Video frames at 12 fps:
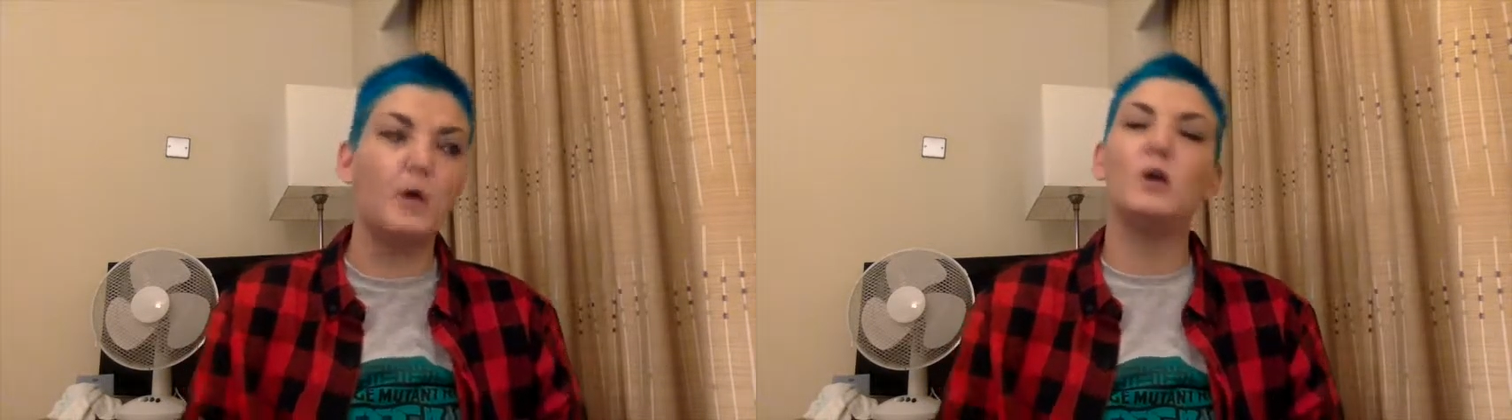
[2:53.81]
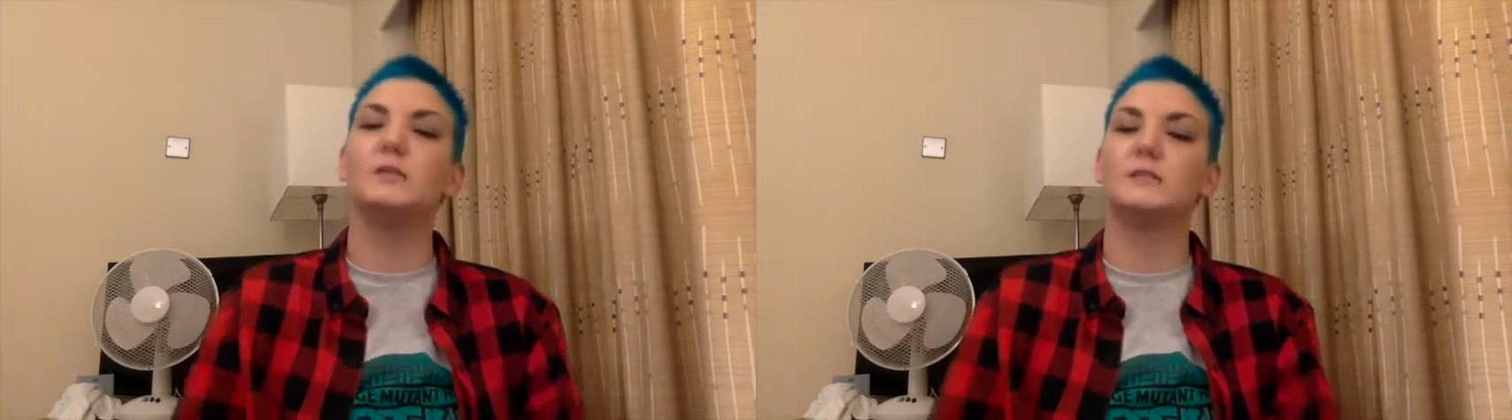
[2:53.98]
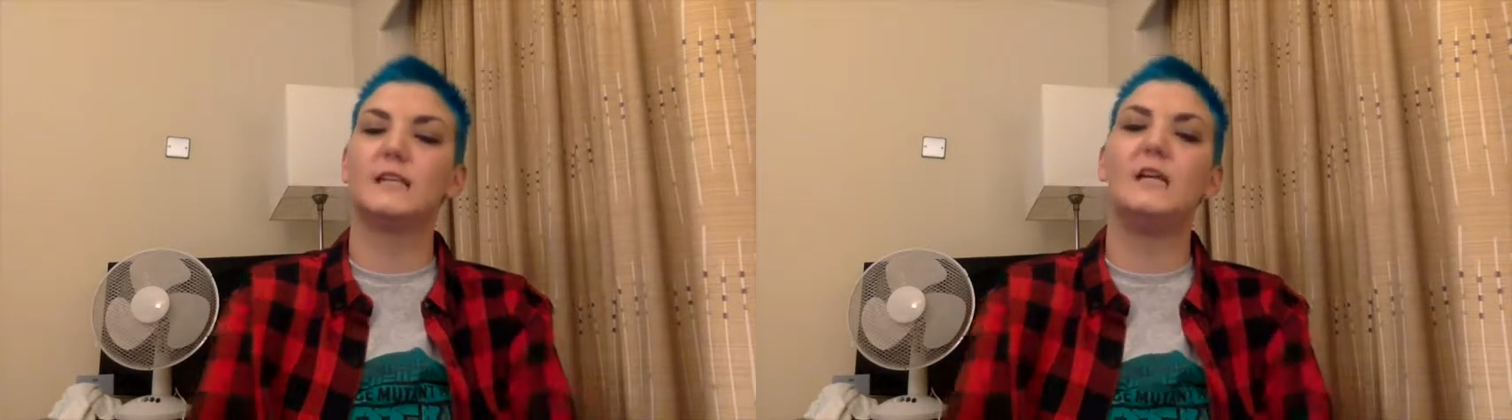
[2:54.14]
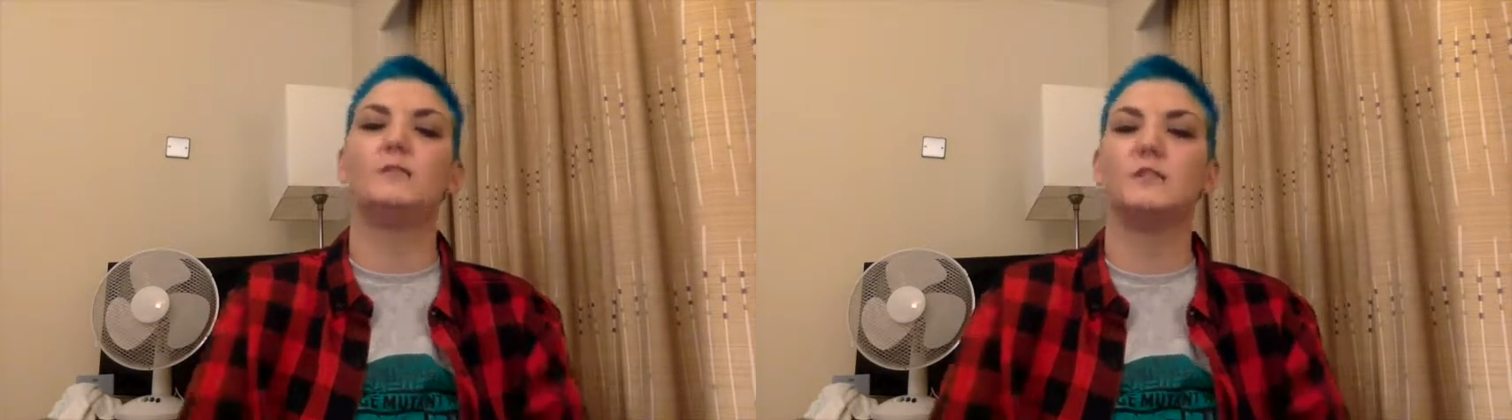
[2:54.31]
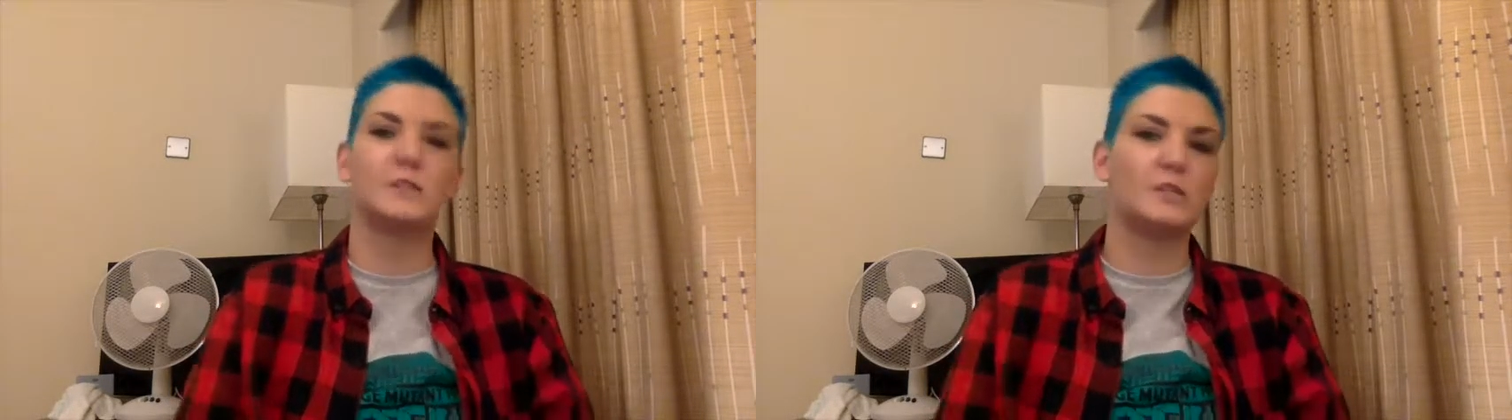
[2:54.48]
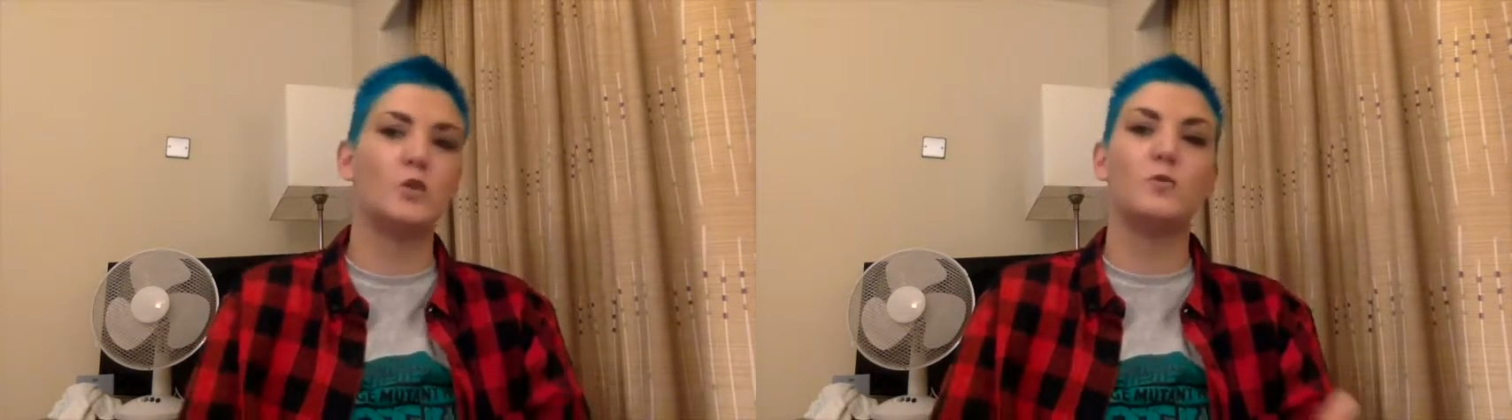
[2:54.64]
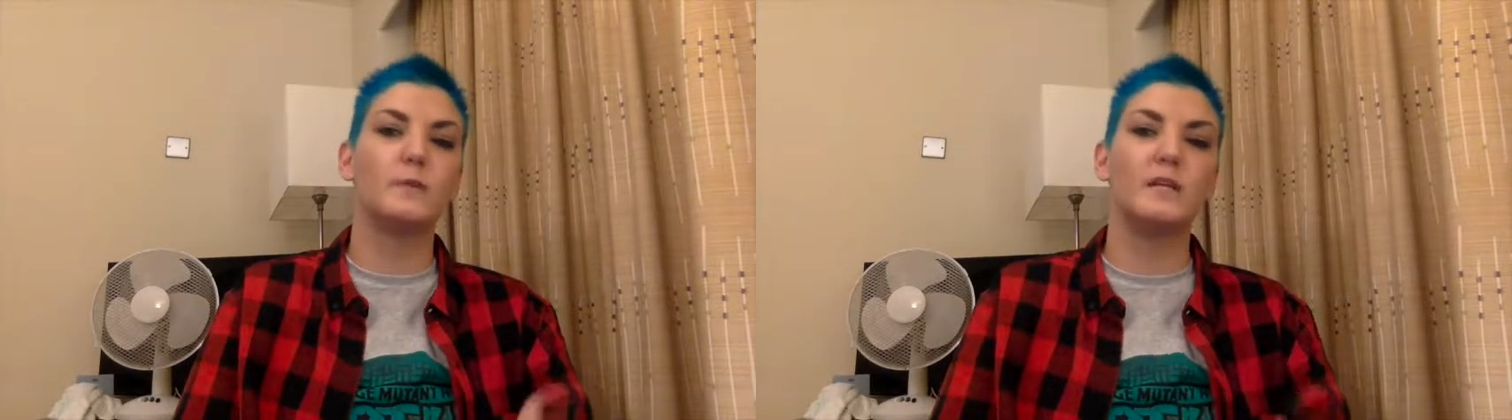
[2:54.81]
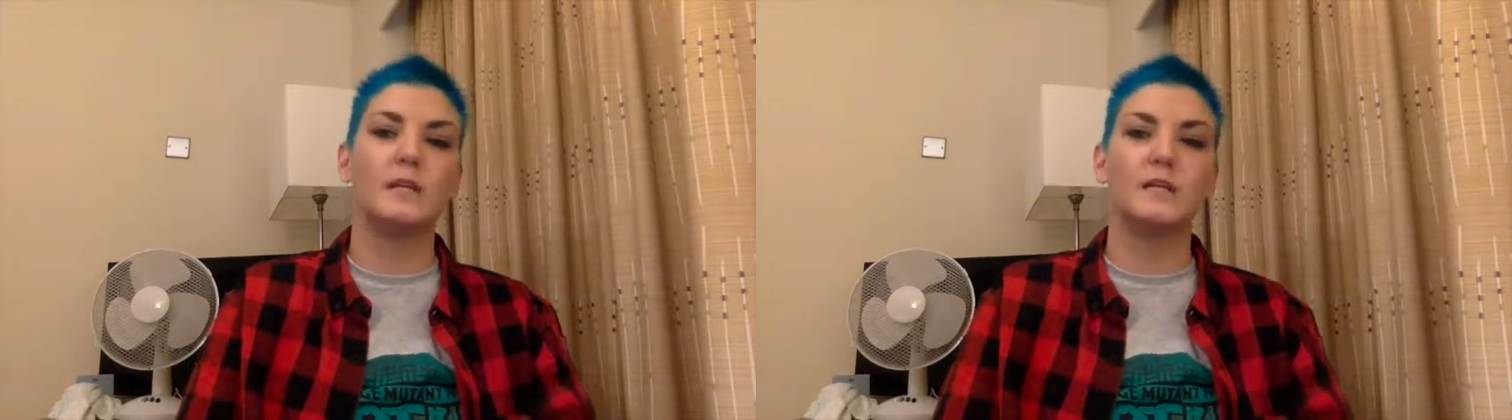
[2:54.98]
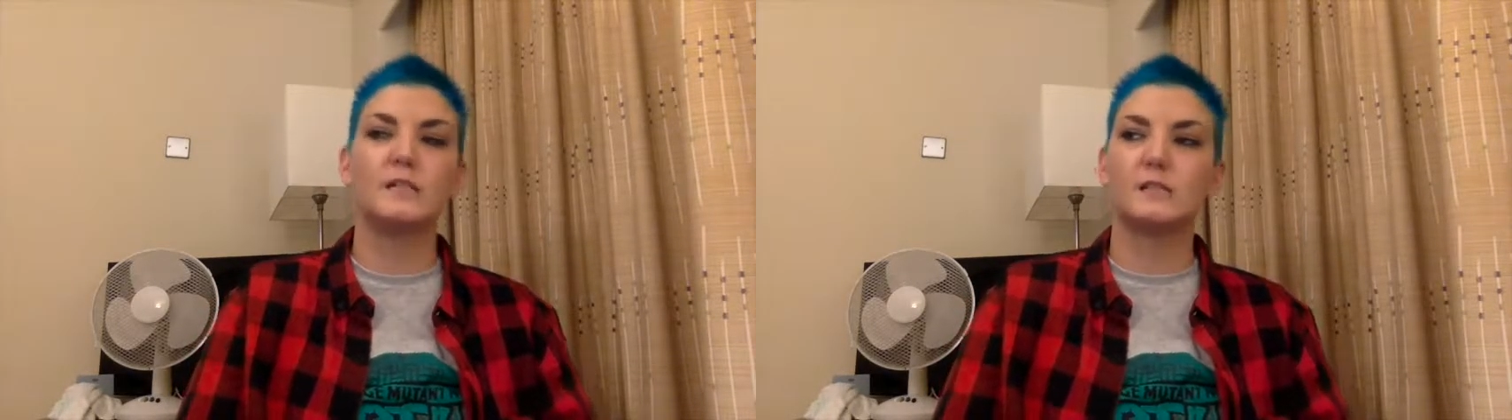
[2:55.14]
burnt down in 2
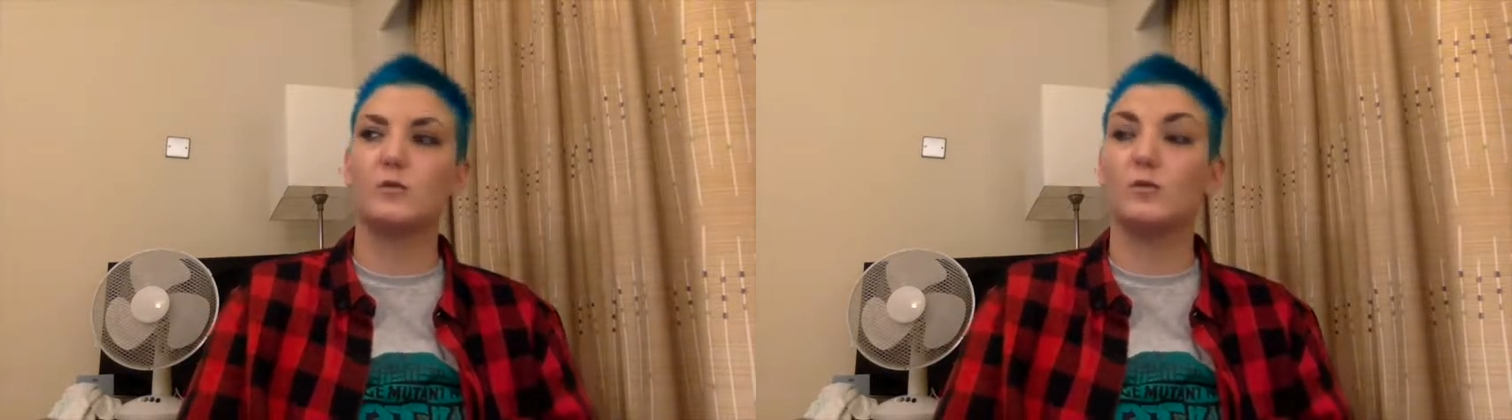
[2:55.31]
minutes,